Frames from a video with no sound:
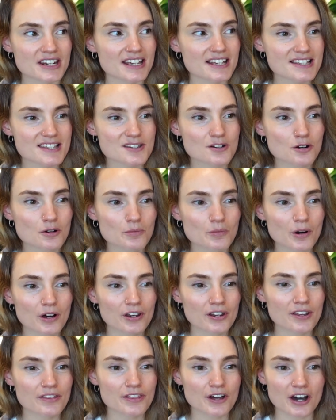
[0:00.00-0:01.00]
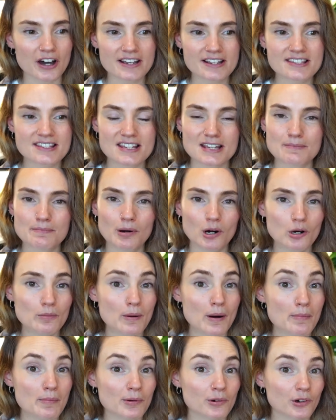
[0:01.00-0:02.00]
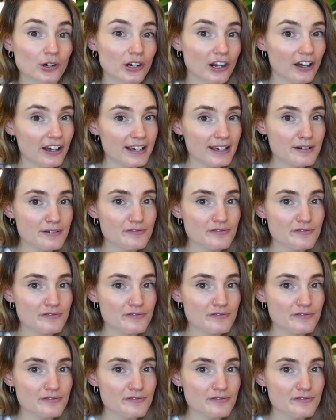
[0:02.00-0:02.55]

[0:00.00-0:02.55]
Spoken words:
It's not one that I see pop up online